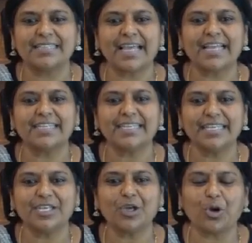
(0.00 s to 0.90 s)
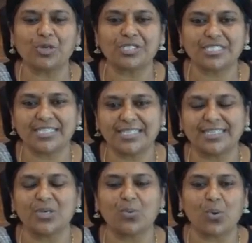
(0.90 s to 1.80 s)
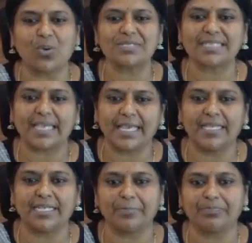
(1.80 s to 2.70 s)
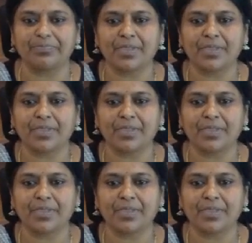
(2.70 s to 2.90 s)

that he or she was in